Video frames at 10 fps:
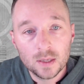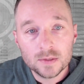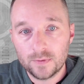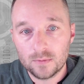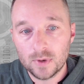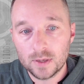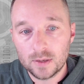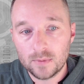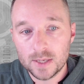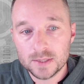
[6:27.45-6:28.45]
If you're running
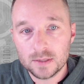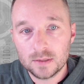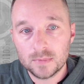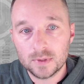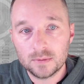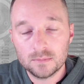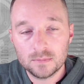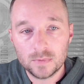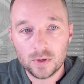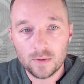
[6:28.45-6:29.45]
a red team and
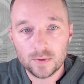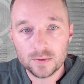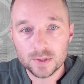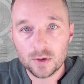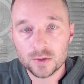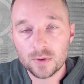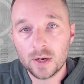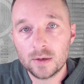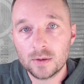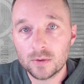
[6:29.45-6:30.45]
you haven't used
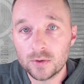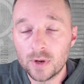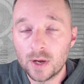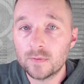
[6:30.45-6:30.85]
Ghostwriter, or you